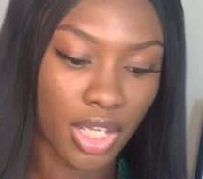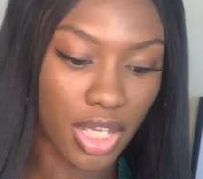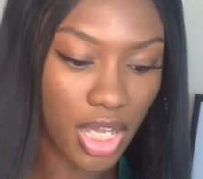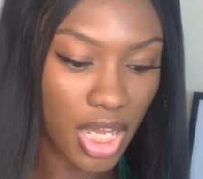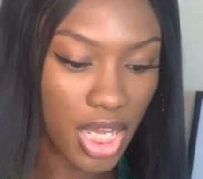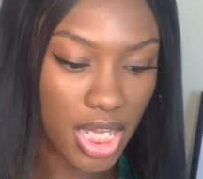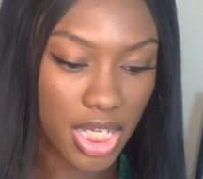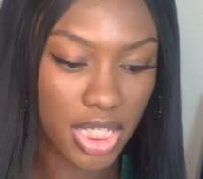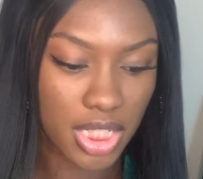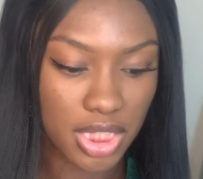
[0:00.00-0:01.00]

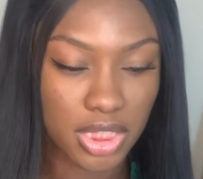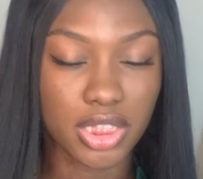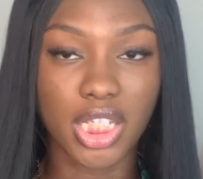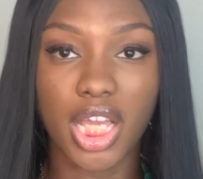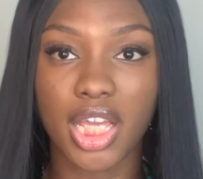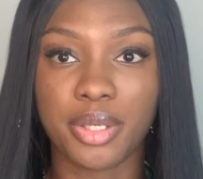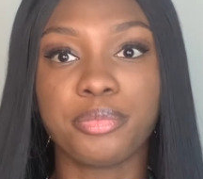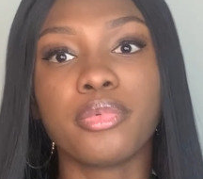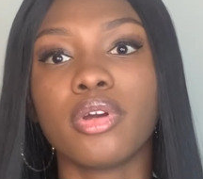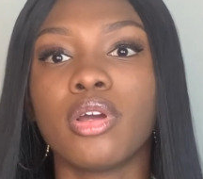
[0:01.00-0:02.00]
And yeah,
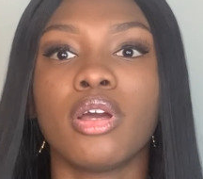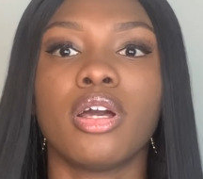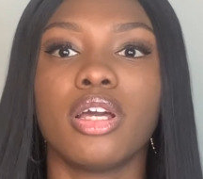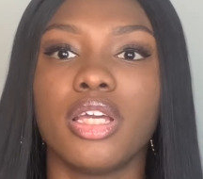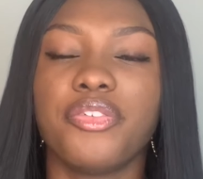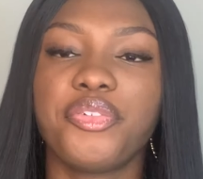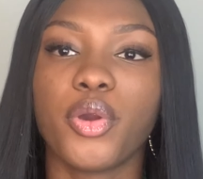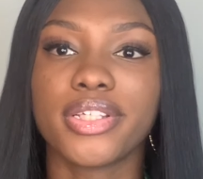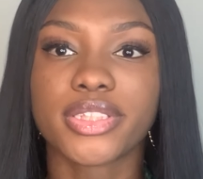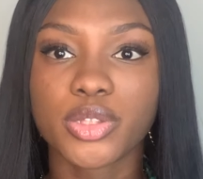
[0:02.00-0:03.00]
if you're
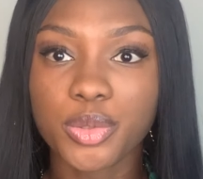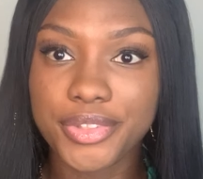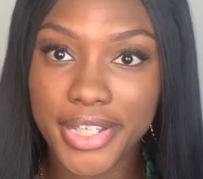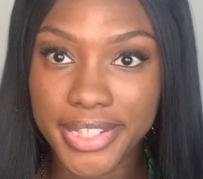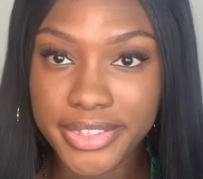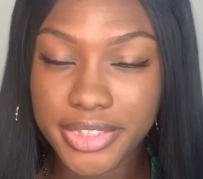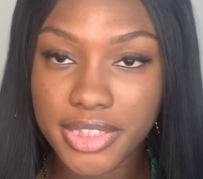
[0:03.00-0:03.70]
a student,